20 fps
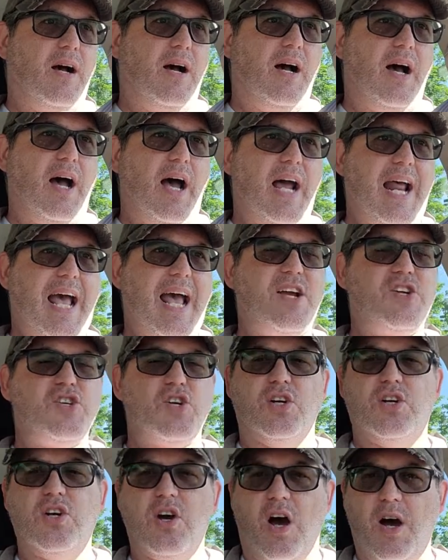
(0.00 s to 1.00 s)
uh, an
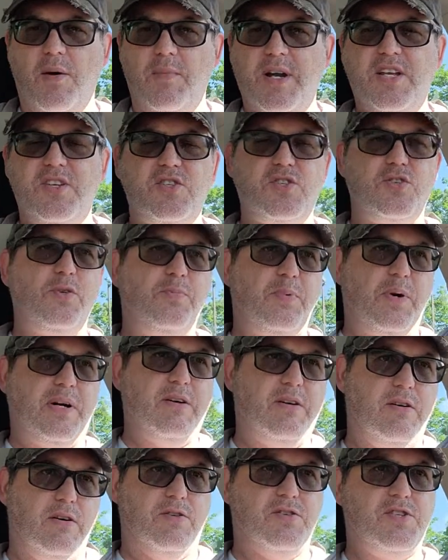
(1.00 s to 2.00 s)
action comedy
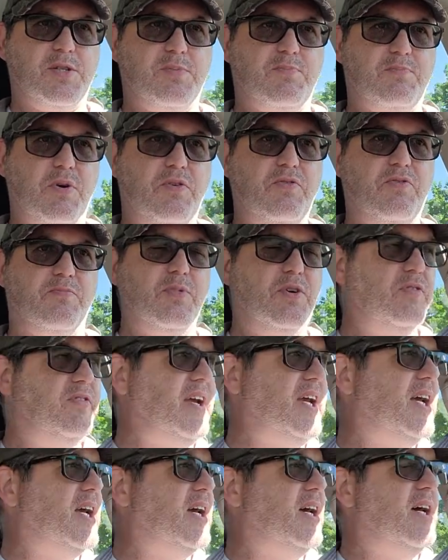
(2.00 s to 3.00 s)
superhero spoof
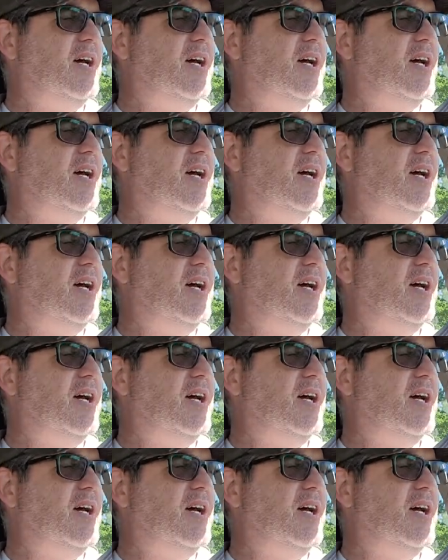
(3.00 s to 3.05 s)
movie